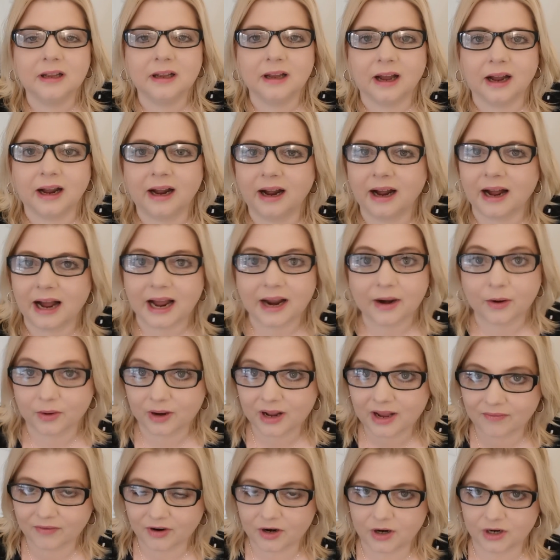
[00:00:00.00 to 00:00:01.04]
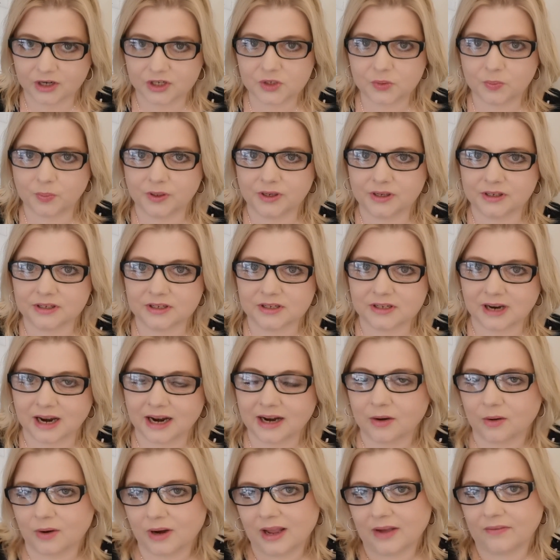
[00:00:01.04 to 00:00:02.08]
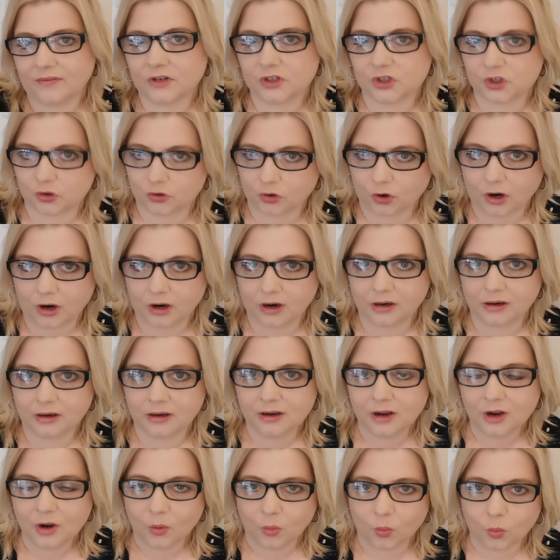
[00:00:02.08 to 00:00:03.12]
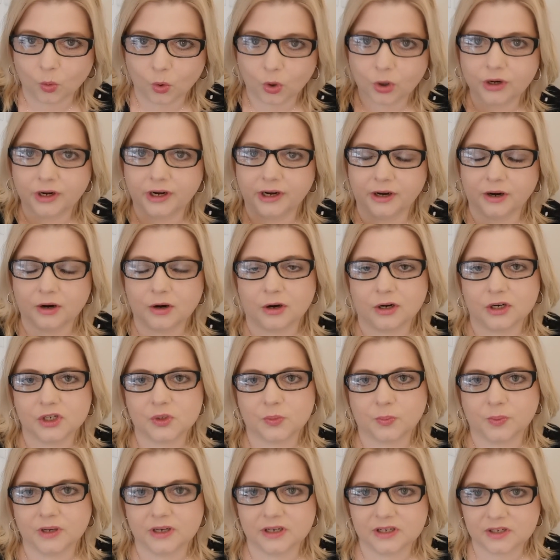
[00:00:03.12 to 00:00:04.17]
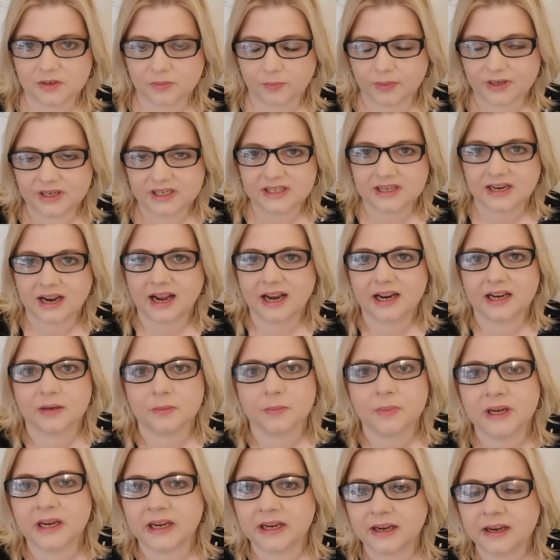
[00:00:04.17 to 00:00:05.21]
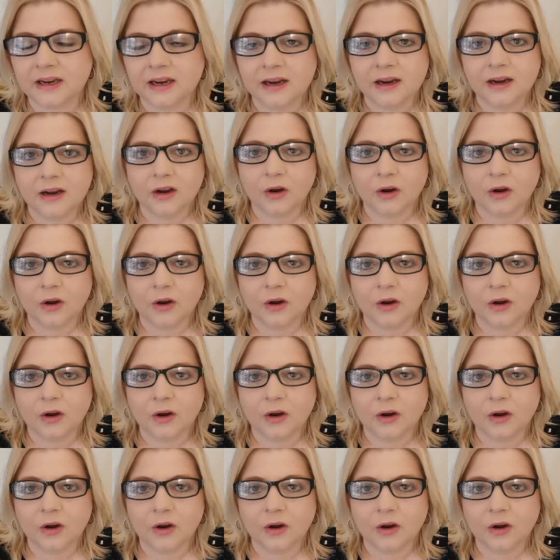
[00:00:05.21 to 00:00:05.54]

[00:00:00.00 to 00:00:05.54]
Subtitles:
I don't have a husband. I don't have a strong warrior husband beside me,